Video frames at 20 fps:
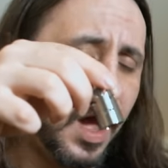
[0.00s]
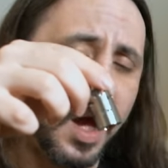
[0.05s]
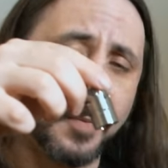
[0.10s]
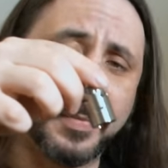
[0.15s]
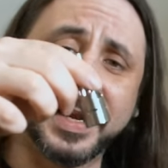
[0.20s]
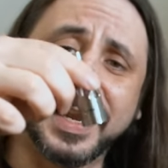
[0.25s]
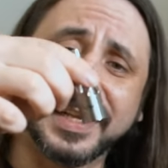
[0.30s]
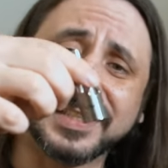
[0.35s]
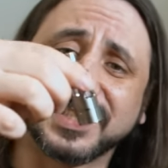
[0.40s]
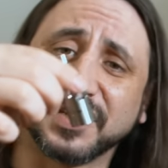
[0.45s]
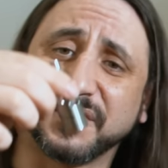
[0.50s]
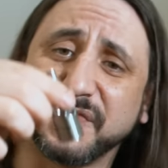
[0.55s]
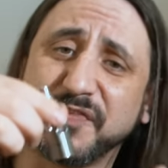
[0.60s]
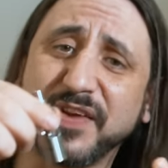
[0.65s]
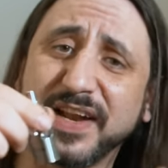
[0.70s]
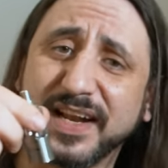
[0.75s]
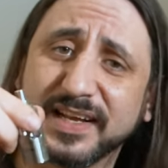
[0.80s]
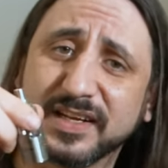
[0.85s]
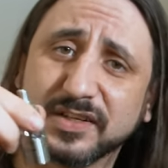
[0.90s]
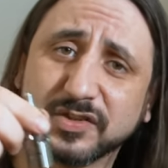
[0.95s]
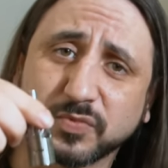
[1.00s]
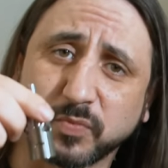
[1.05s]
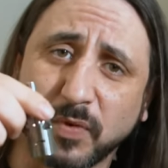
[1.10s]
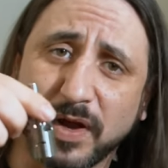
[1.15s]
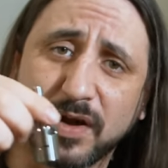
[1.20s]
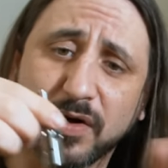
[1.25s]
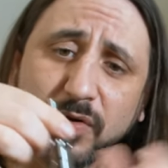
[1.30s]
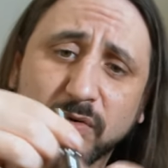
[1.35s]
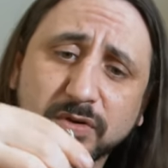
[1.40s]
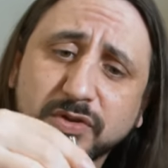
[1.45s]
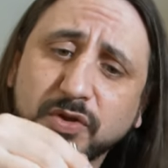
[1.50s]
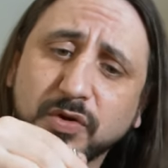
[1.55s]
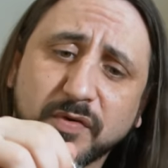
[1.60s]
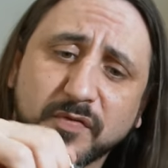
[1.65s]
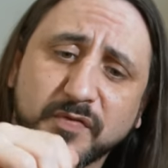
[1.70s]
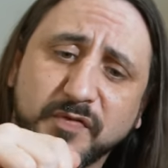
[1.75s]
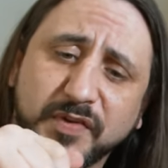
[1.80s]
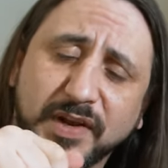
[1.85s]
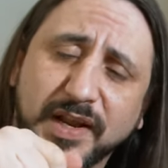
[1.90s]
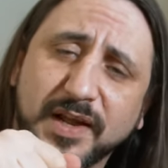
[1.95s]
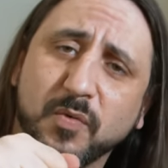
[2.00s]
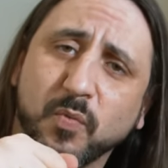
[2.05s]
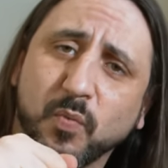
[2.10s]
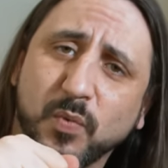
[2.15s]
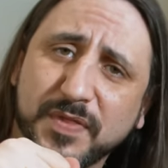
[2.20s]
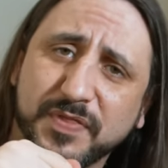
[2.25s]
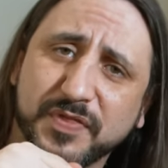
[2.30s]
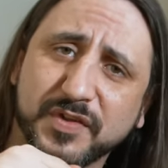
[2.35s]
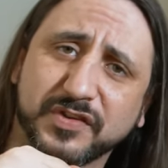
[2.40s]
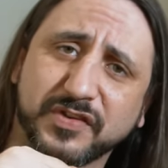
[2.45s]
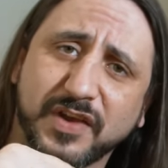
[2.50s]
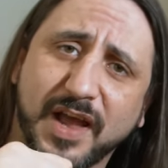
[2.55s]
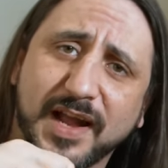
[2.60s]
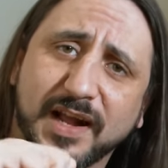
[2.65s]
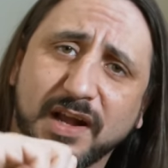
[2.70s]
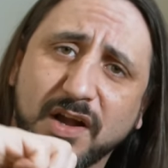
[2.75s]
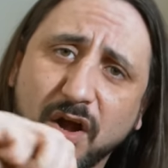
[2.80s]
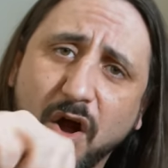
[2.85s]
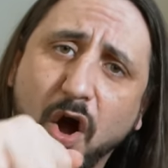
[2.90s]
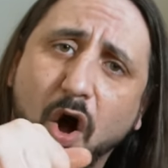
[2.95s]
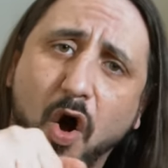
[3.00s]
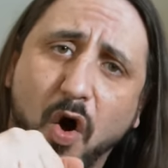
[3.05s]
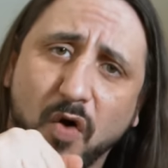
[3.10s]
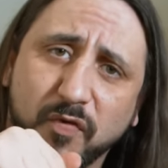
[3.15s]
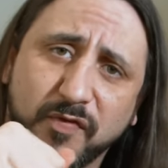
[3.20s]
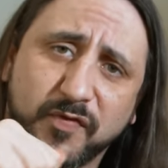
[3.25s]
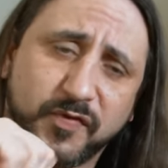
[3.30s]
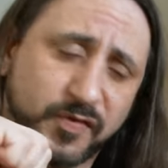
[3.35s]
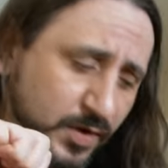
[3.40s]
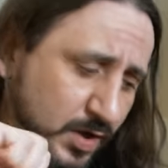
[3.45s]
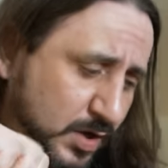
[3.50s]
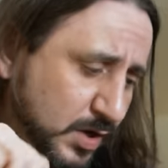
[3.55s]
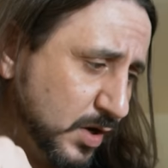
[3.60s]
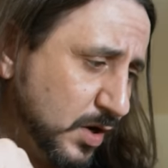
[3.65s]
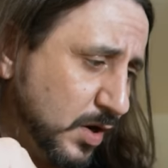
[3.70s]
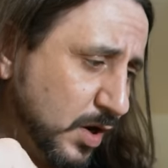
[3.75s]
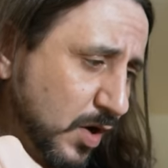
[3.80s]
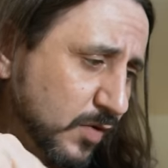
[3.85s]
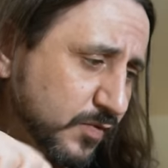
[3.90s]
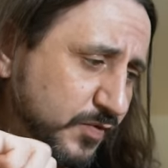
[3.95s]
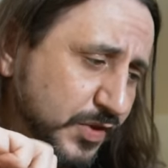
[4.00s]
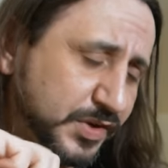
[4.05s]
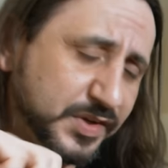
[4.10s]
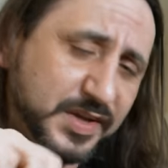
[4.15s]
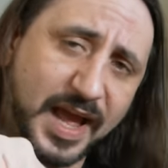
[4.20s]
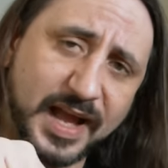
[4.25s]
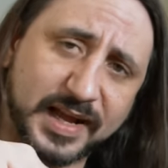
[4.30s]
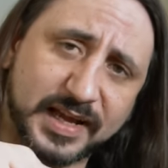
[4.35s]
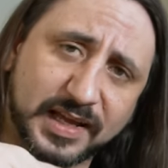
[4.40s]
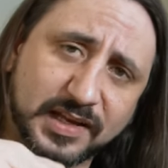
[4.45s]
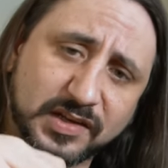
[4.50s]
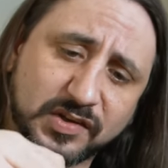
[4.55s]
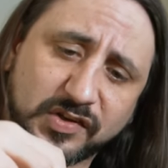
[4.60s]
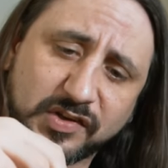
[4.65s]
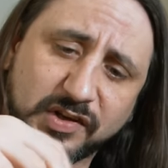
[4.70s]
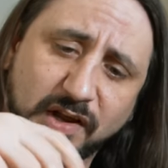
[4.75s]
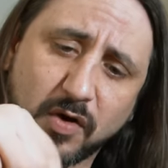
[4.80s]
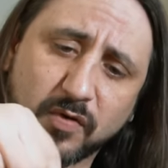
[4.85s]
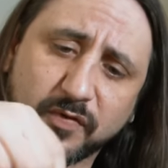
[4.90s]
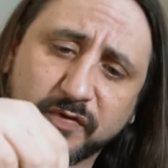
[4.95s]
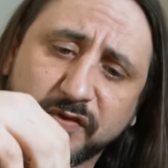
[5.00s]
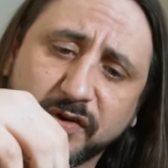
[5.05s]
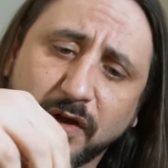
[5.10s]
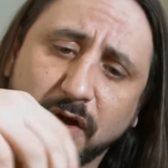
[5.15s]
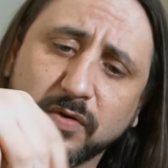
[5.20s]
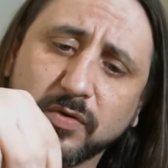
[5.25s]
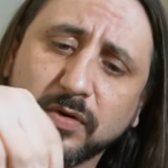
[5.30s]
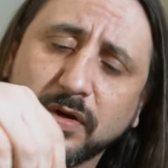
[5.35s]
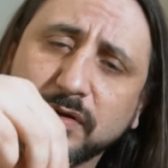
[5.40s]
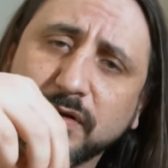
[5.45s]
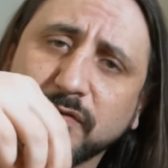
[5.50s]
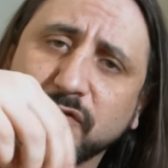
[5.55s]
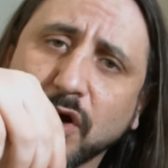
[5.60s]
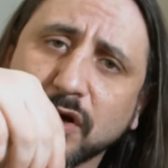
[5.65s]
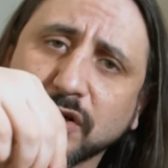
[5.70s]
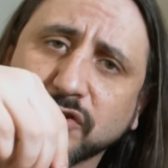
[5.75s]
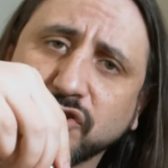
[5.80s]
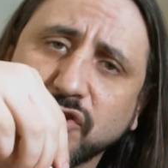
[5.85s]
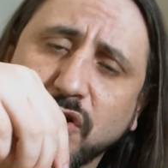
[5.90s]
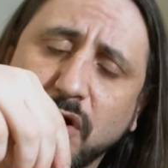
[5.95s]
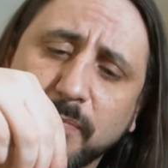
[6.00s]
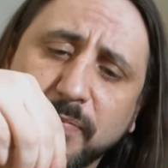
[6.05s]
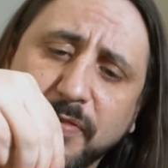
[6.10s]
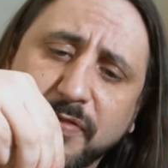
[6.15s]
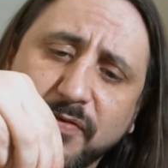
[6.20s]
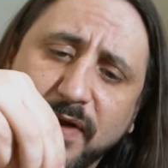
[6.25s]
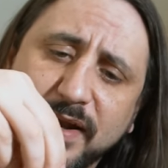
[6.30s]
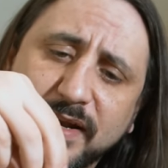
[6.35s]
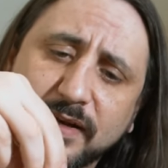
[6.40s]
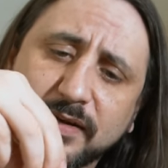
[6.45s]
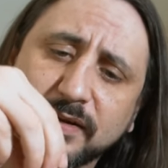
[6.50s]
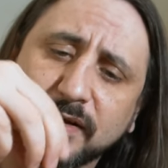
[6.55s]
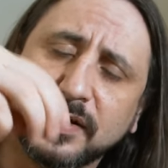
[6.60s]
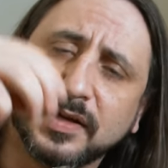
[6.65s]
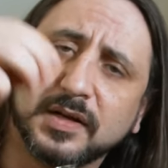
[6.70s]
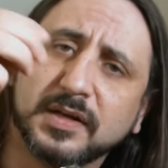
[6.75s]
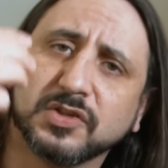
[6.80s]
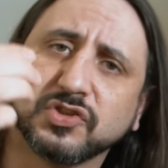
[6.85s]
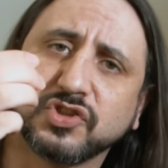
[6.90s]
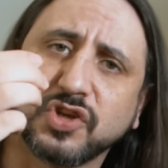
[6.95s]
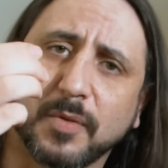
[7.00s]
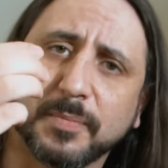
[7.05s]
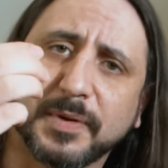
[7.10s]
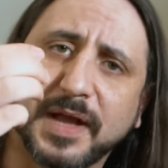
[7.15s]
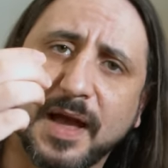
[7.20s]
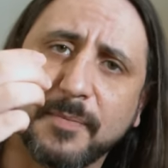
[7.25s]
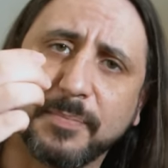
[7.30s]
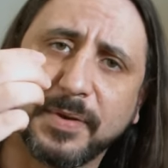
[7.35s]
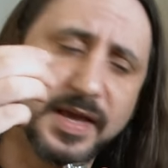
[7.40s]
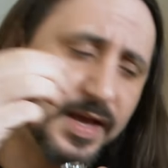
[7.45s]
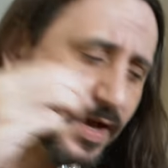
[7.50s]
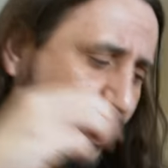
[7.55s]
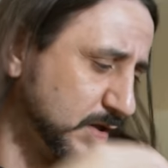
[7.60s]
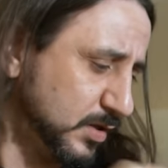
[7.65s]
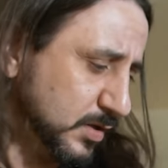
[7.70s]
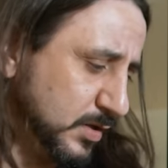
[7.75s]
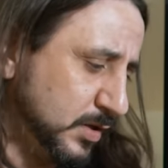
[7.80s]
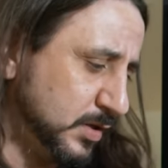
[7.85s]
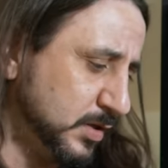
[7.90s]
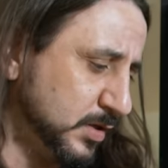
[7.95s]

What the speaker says: I mean, and to fill it as well, you can fill it with the tank off of the deck itself. So you've got a top threaded top cap here.